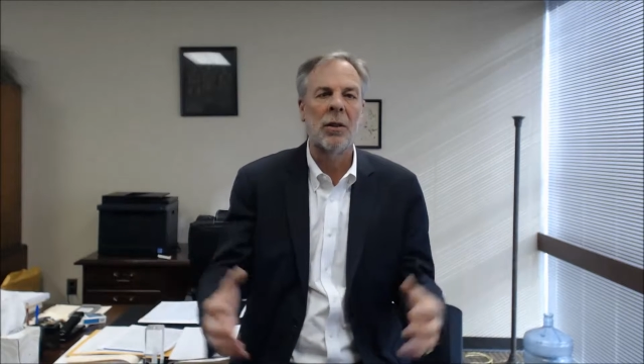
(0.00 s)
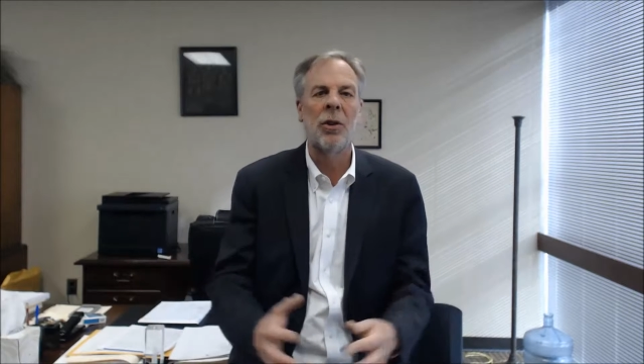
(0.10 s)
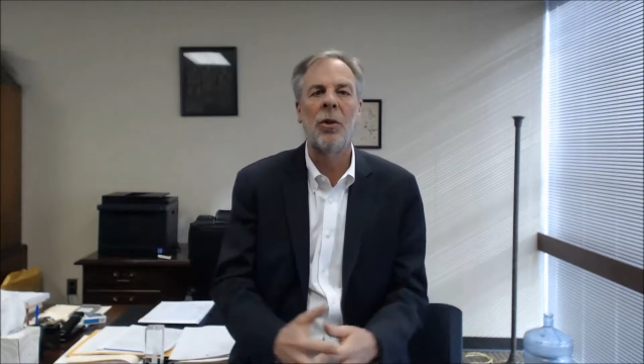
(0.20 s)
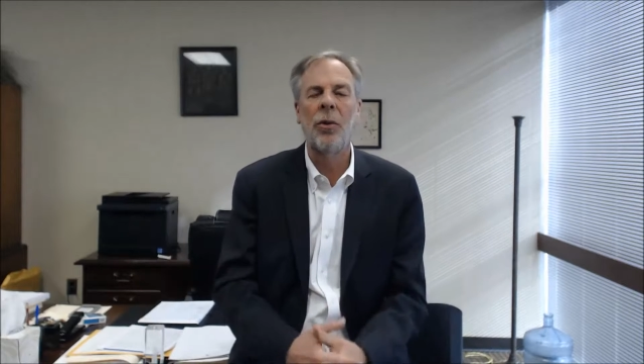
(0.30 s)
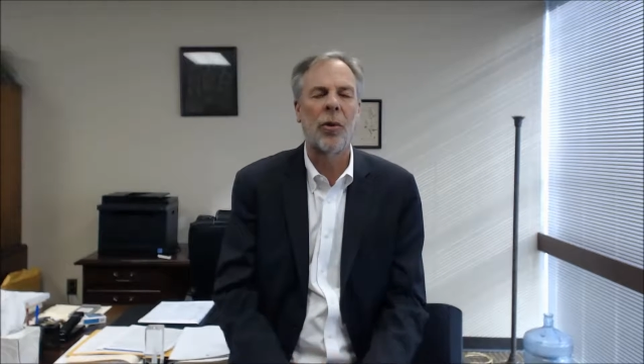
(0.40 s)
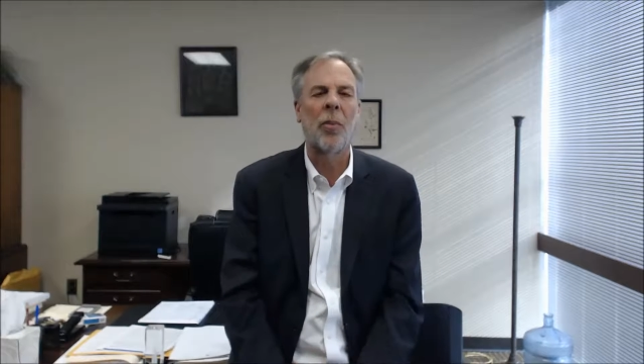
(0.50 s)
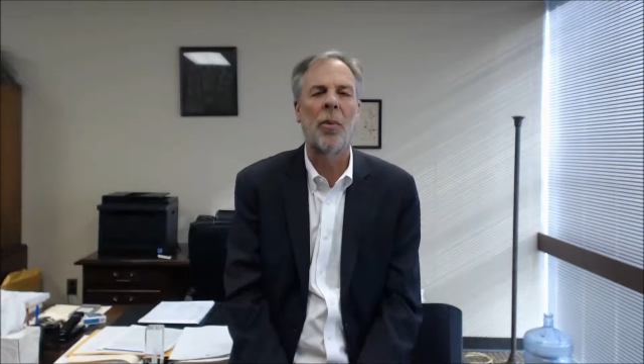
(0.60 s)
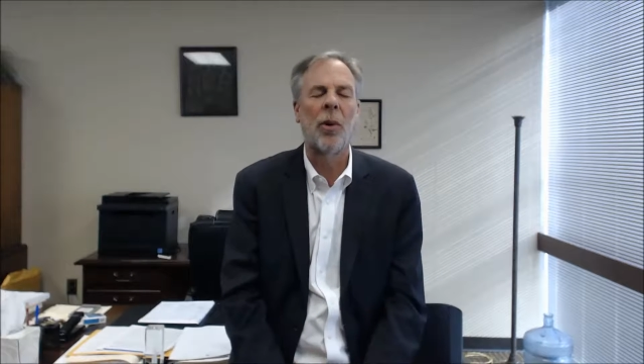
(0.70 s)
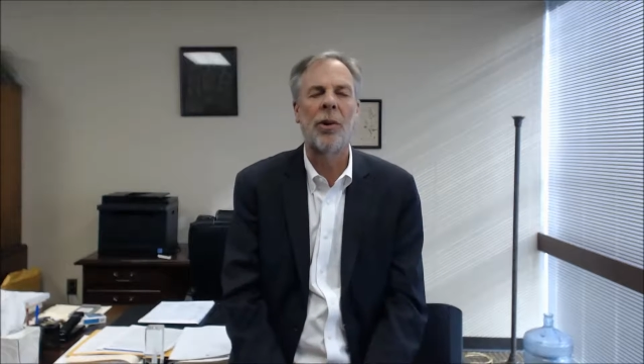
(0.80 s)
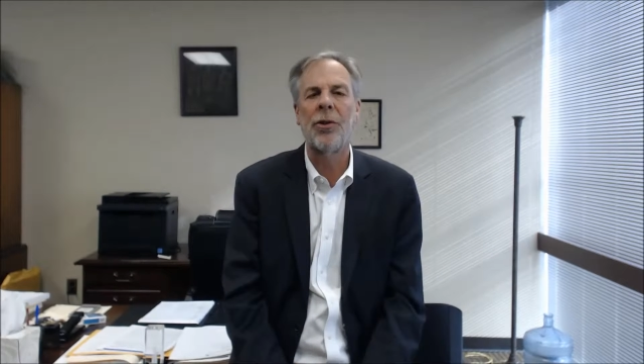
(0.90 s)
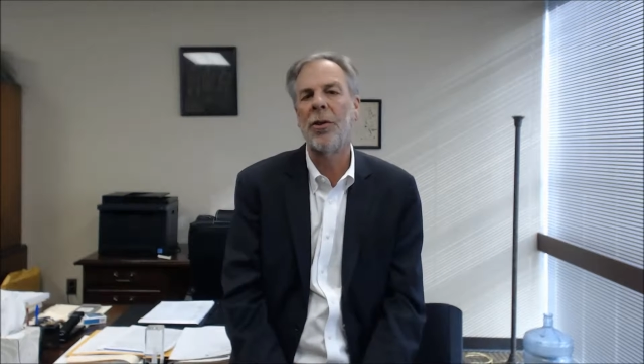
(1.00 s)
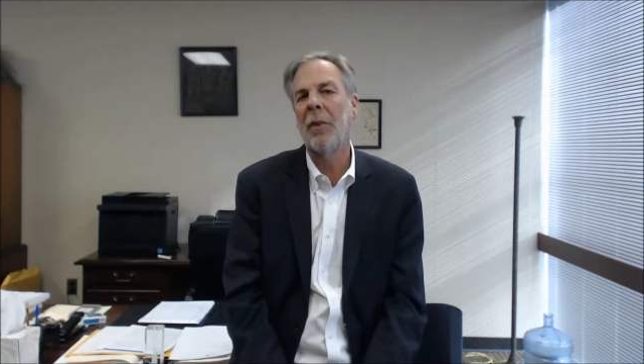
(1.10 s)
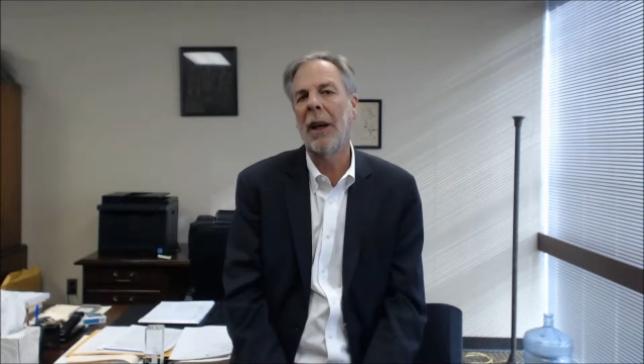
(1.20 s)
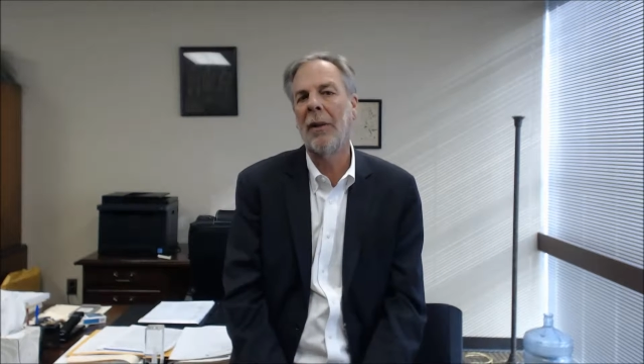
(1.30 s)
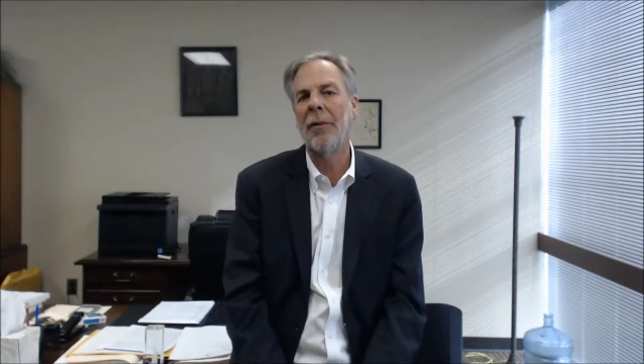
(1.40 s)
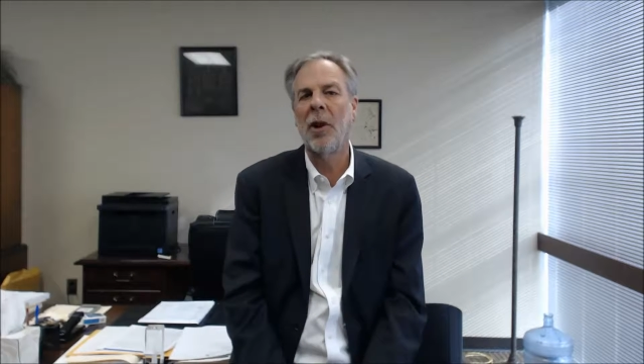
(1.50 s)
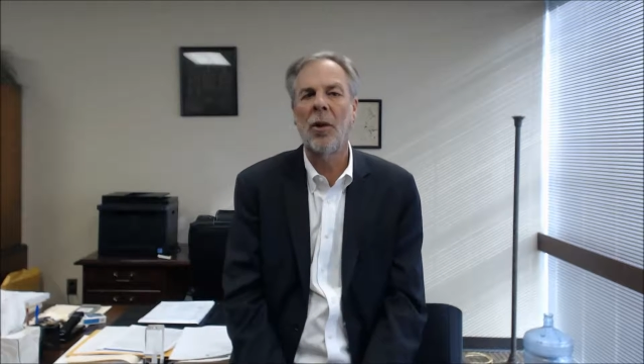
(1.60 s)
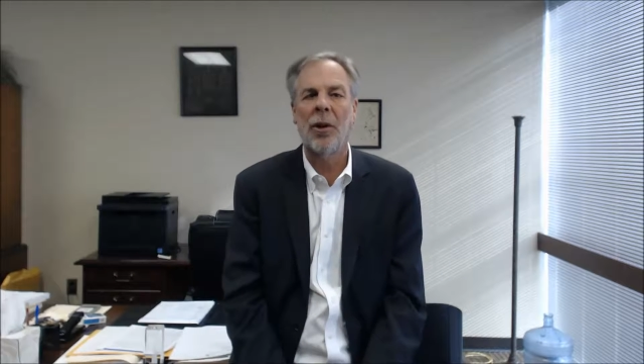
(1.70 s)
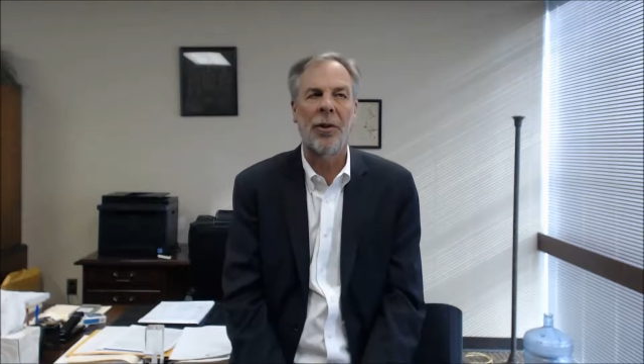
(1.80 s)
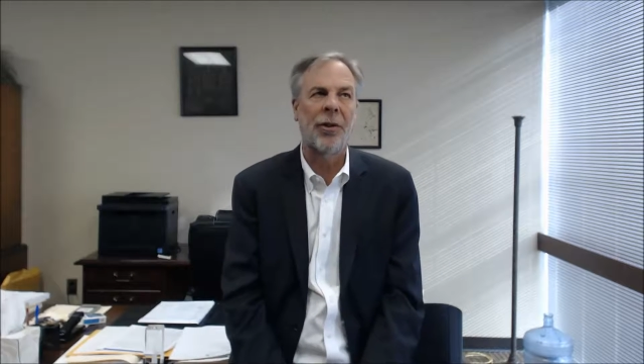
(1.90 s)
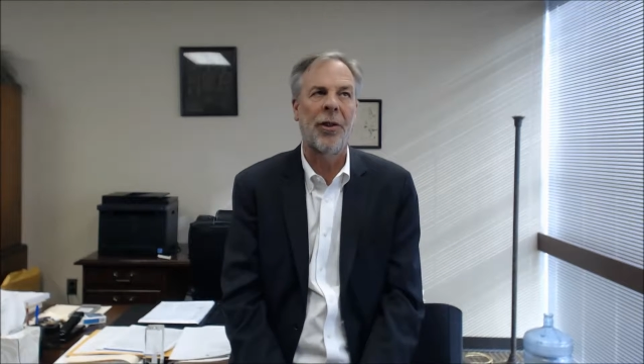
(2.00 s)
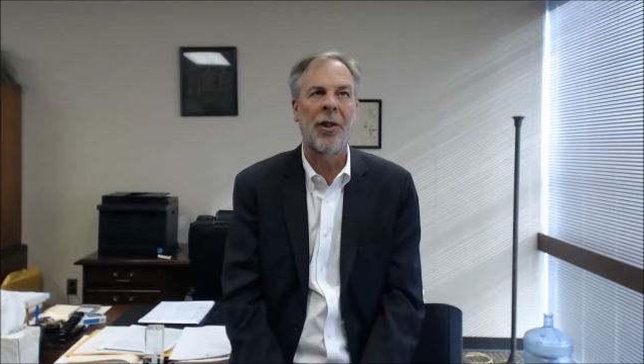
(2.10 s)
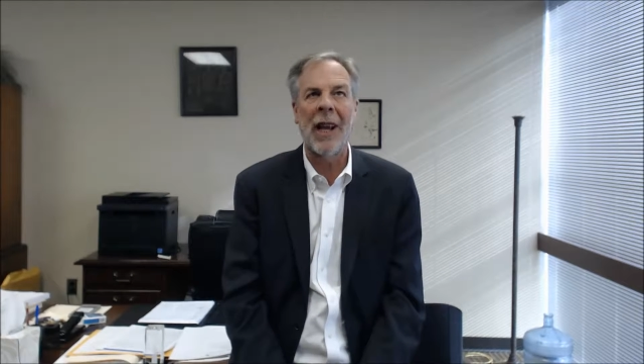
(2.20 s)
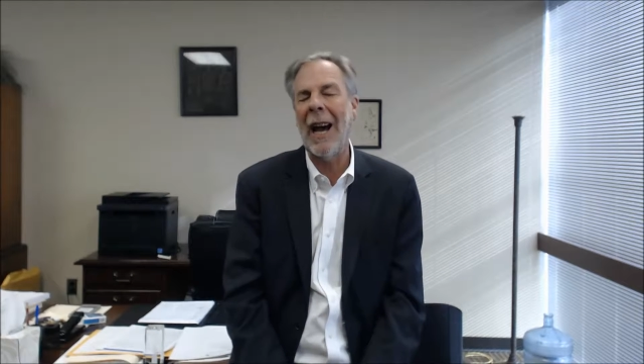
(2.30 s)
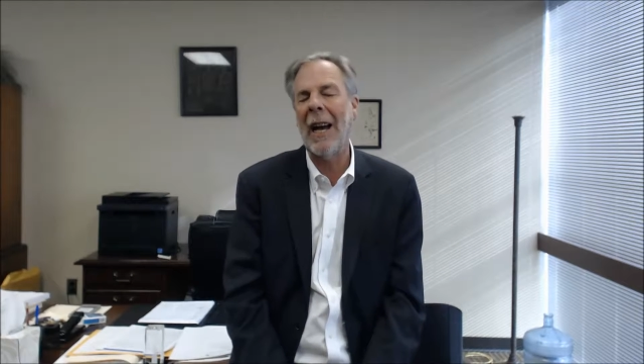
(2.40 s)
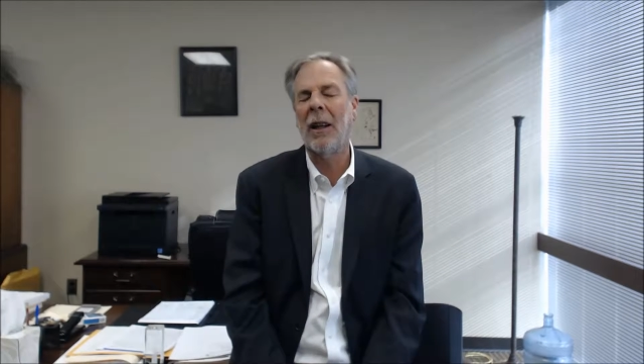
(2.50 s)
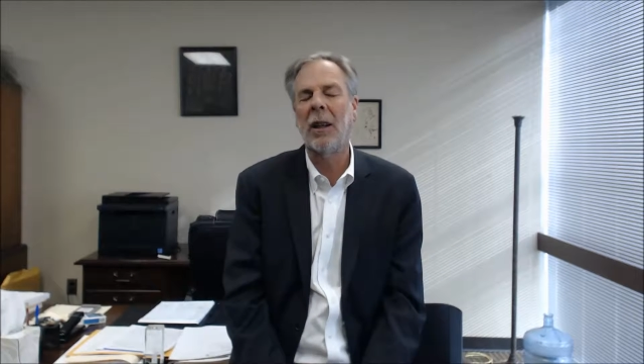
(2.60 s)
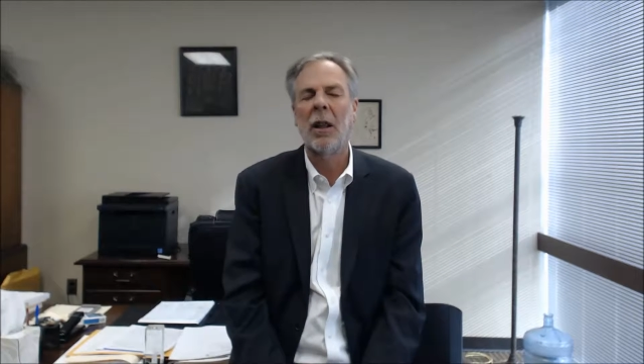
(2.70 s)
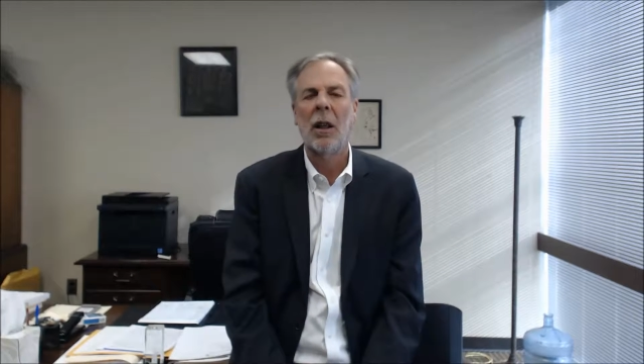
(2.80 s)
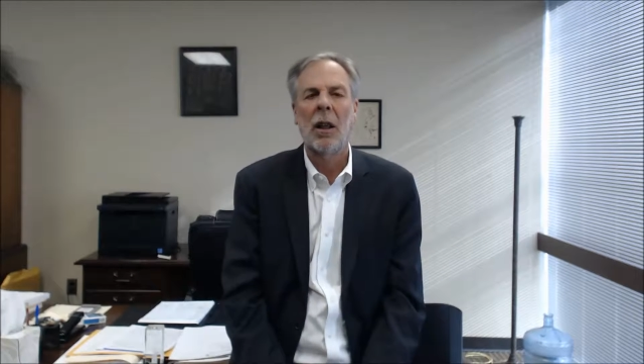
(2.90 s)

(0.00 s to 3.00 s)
news reports, you may have noticed that